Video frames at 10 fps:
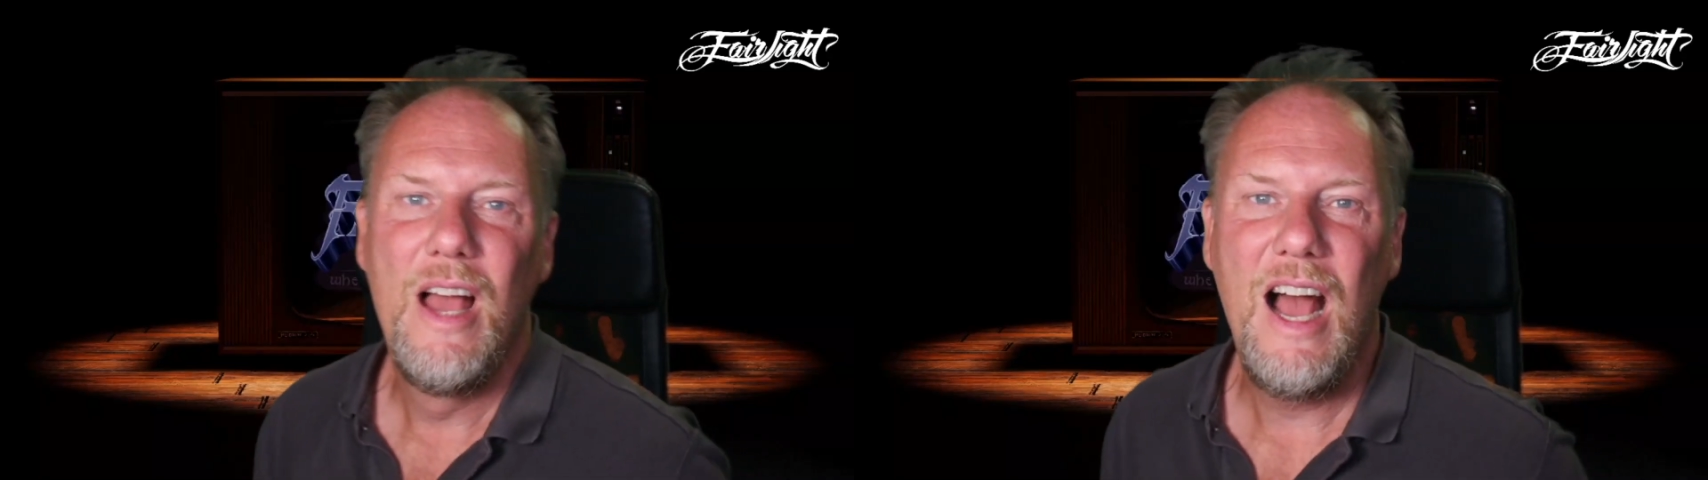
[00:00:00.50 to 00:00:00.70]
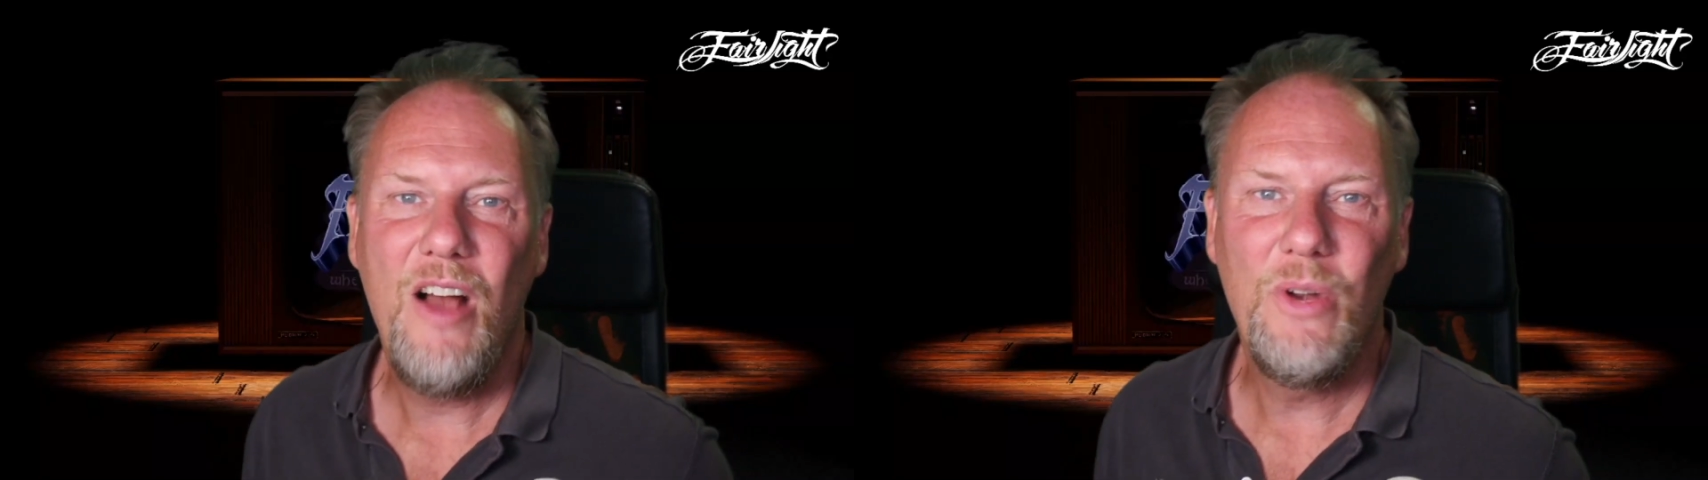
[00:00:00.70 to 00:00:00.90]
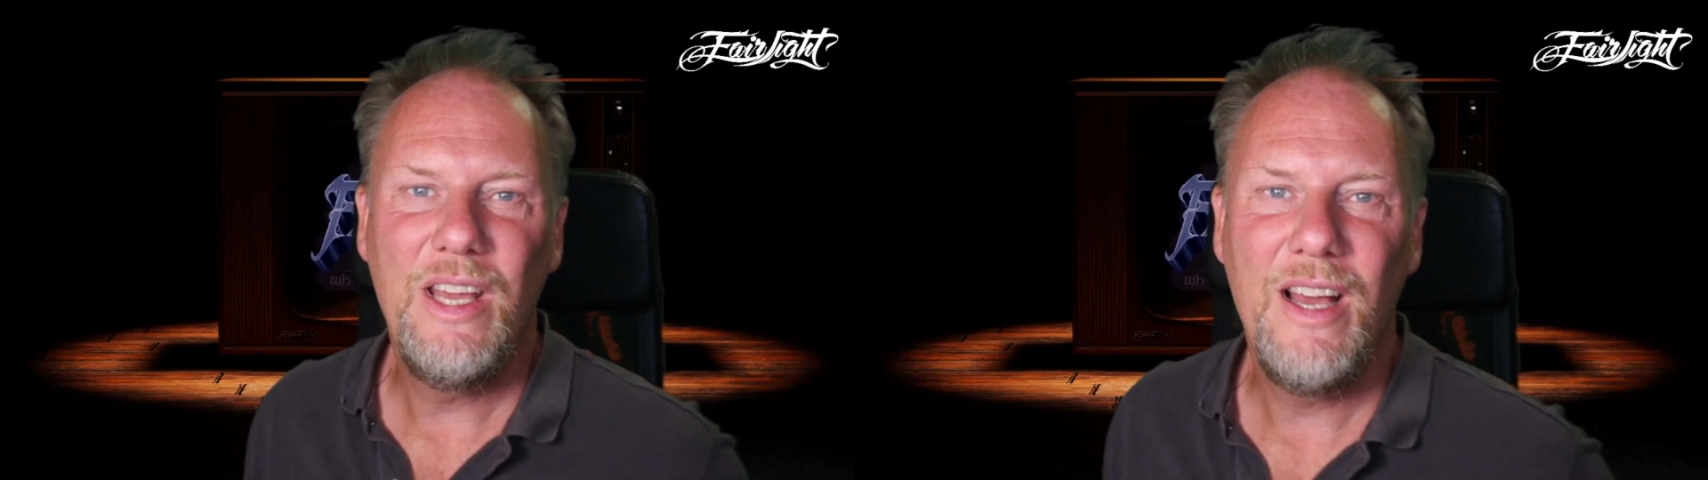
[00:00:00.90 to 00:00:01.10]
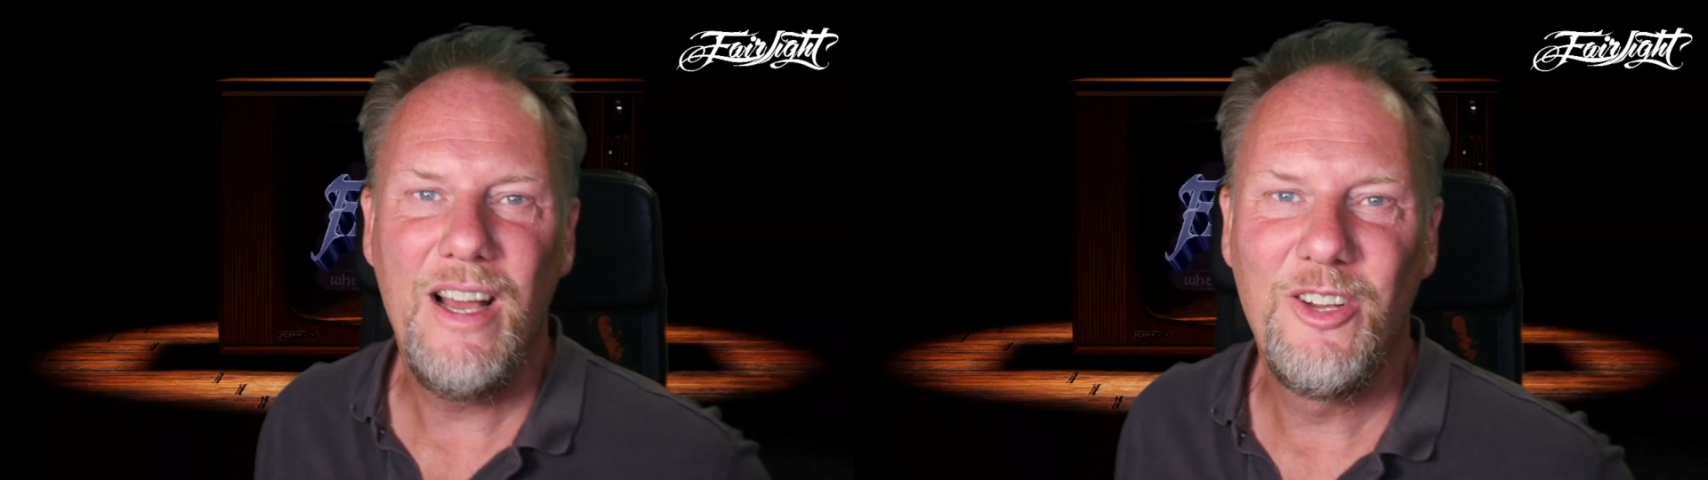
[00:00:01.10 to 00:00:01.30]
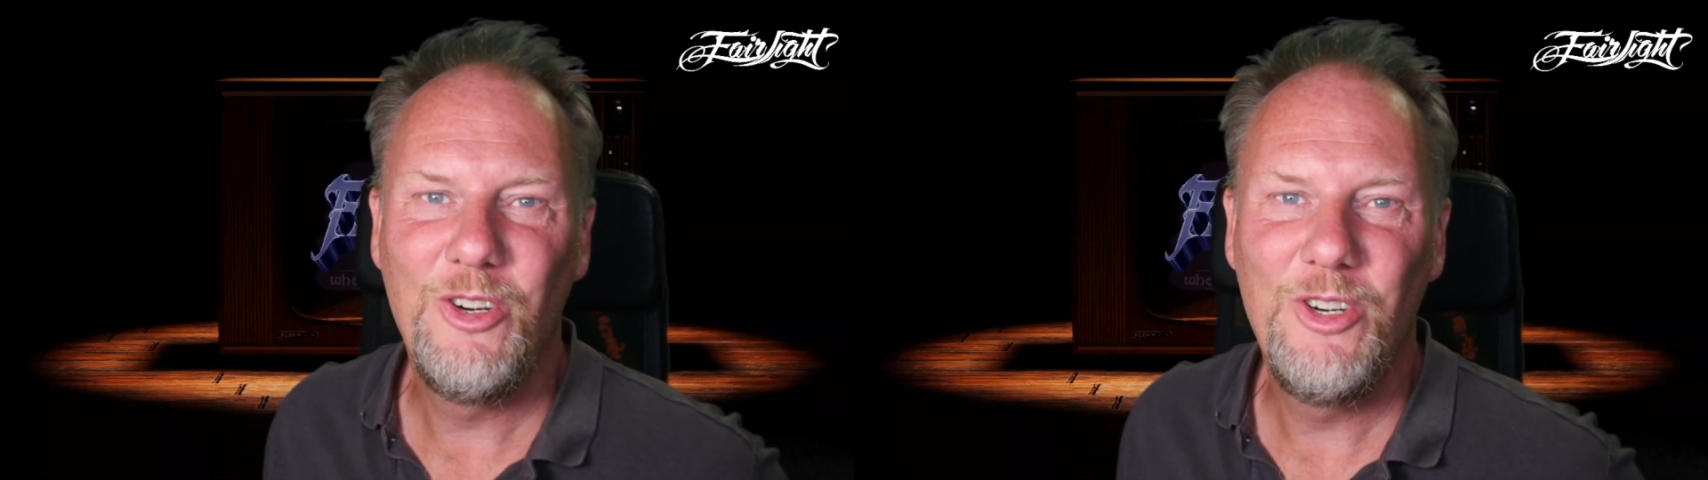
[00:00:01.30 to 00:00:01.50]
Howdy
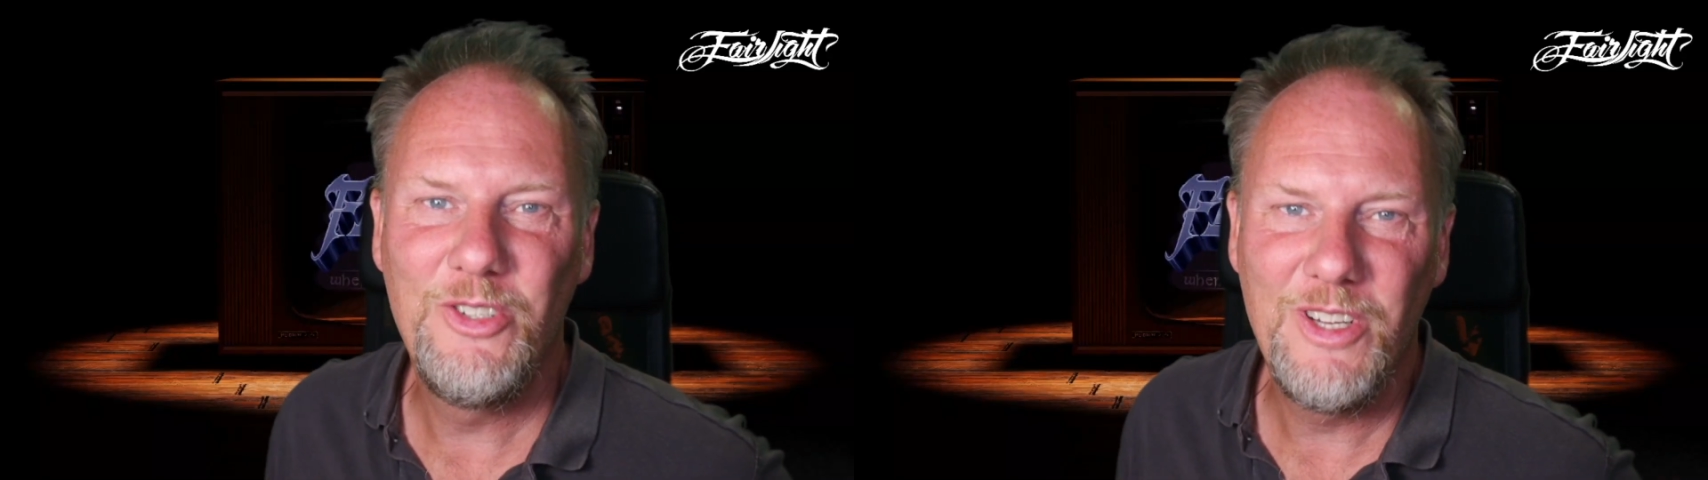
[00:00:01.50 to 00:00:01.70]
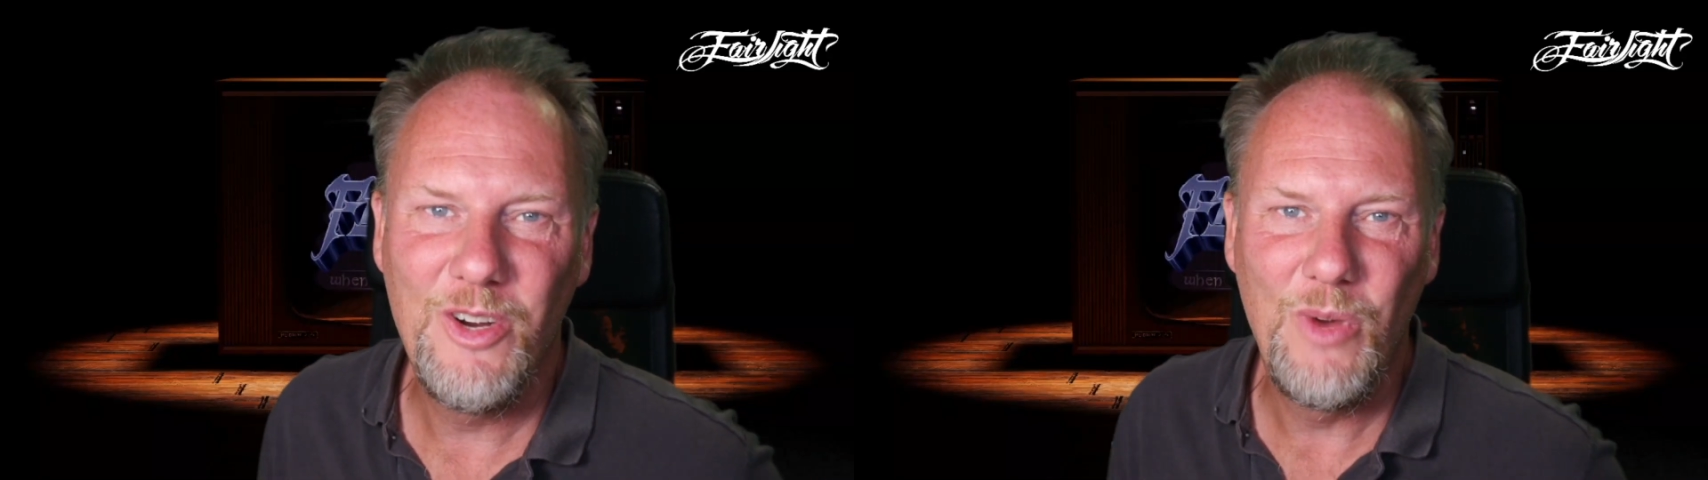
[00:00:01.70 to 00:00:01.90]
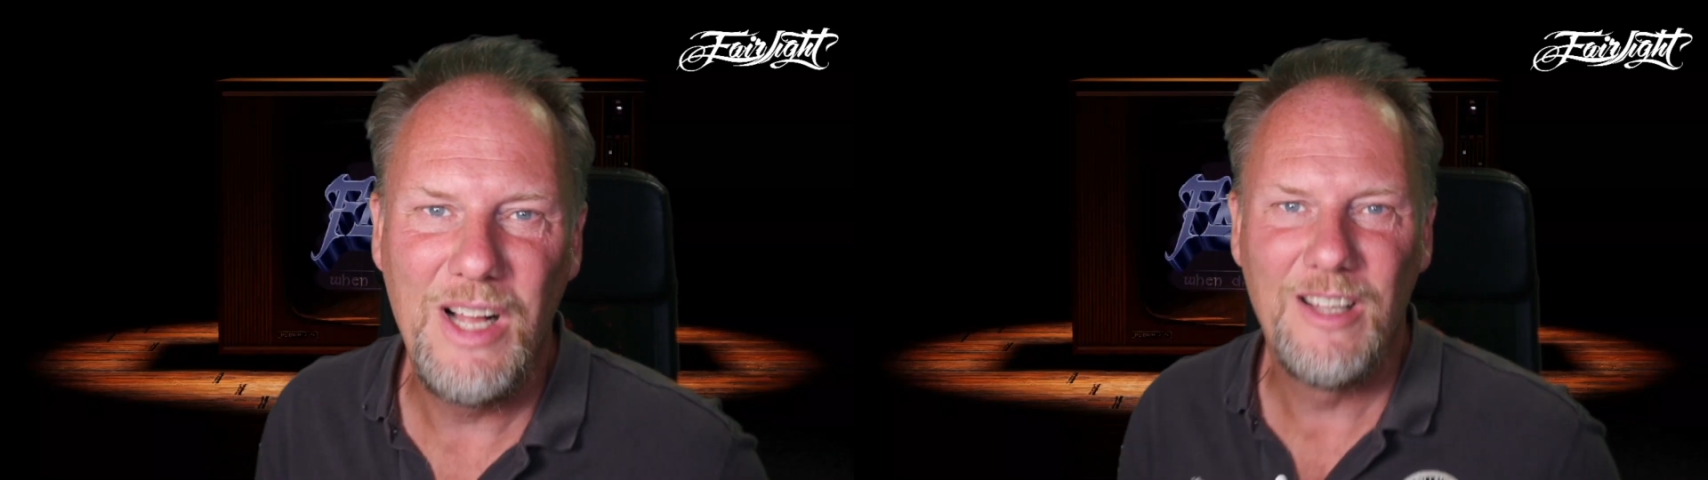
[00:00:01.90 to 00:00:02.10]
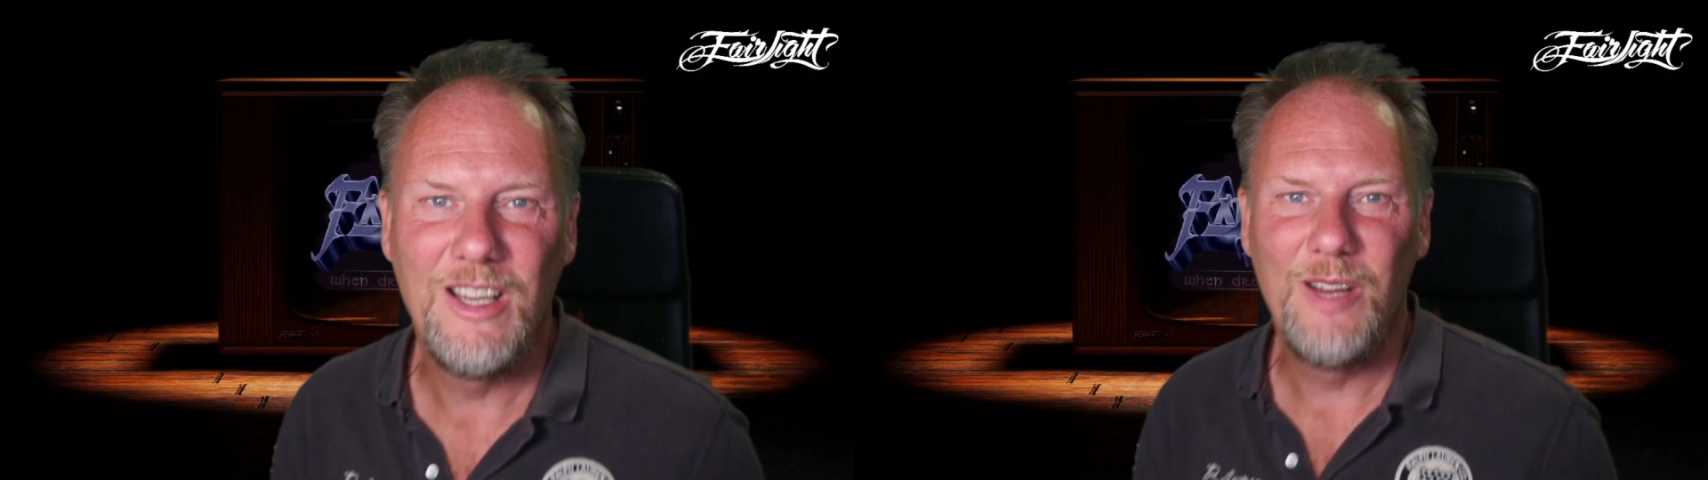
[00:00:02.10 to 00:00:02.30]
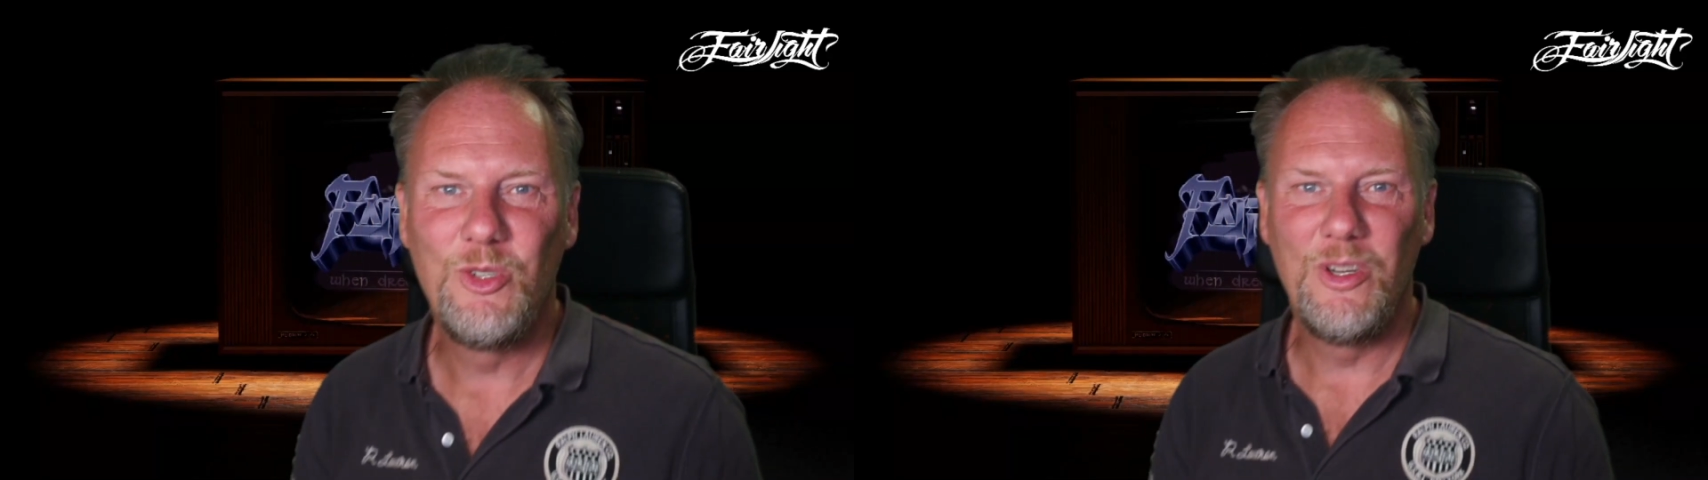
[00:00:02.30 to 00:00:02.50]
hackers, and
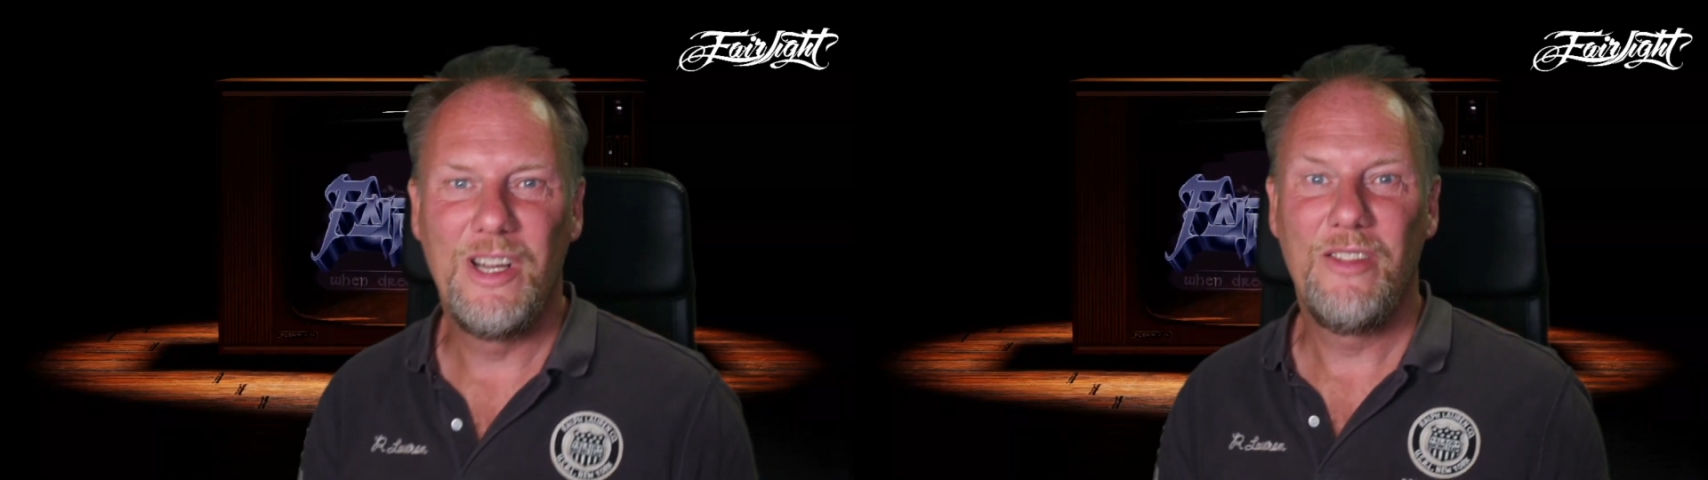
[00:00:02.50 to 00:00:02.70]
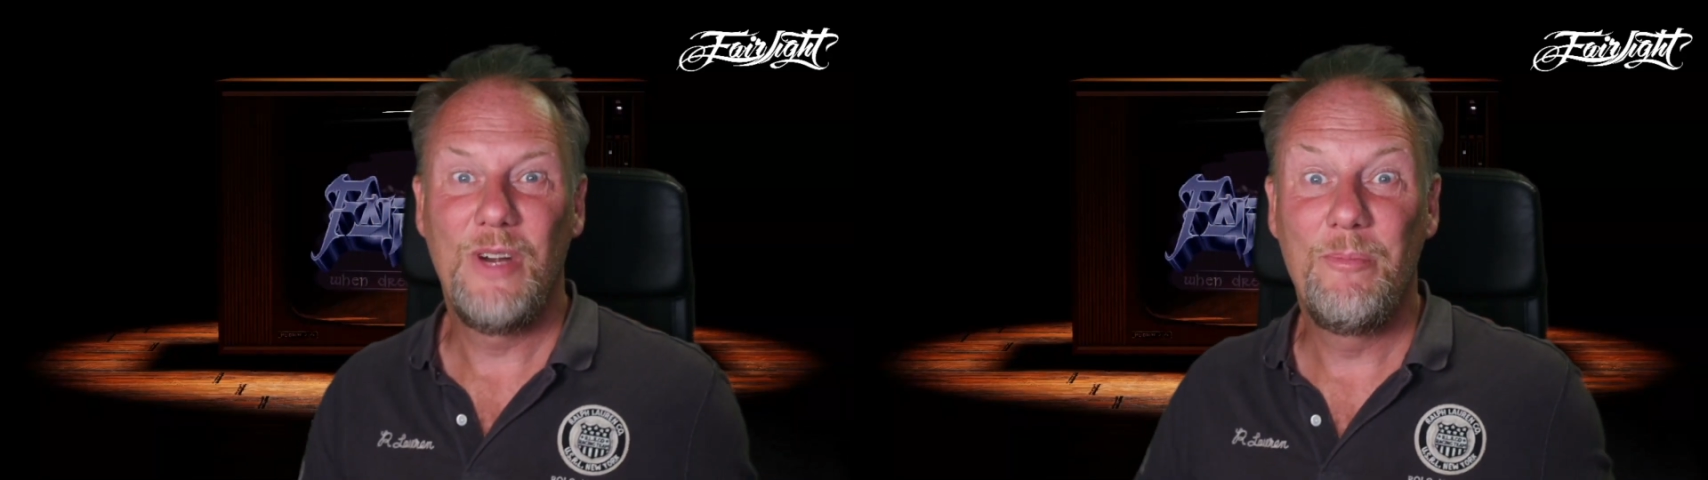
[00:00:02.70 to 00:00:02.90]
welcome to another